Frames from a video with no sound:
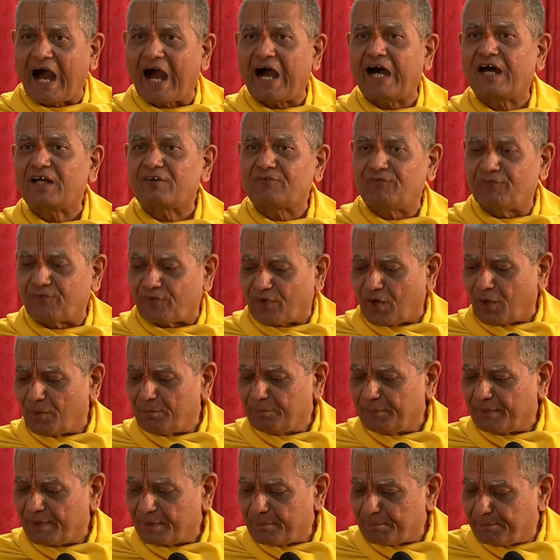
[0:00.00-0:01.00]
are
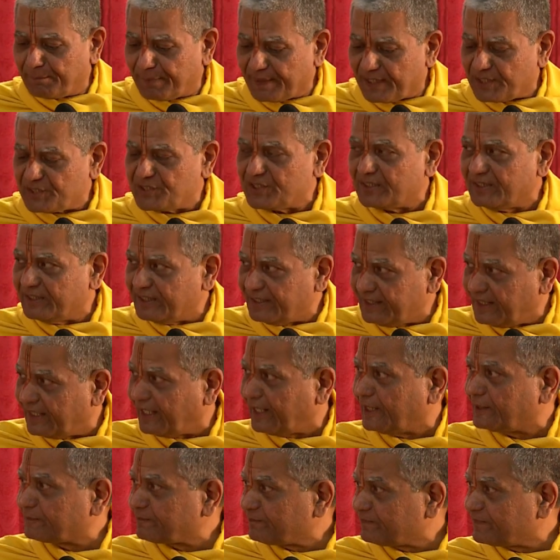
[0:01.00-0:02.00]
from
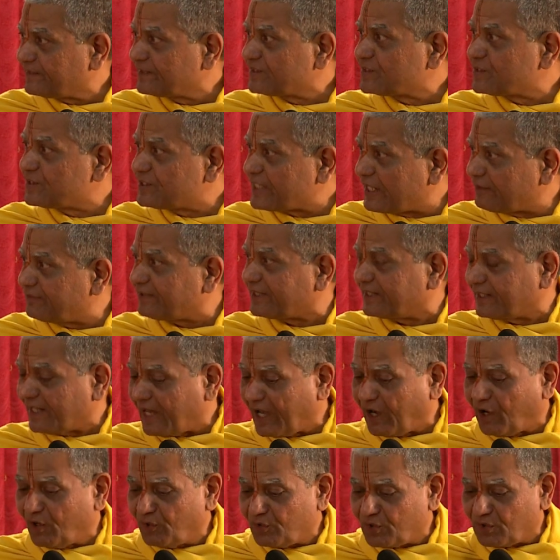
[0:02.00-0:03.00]
Brajalila. 7
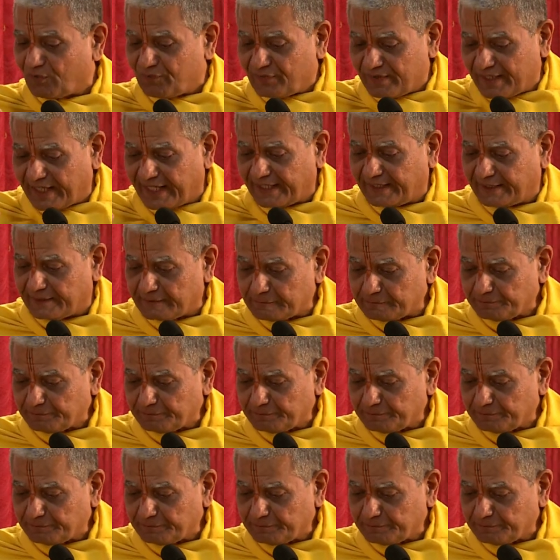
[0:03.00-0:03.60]
out of 9.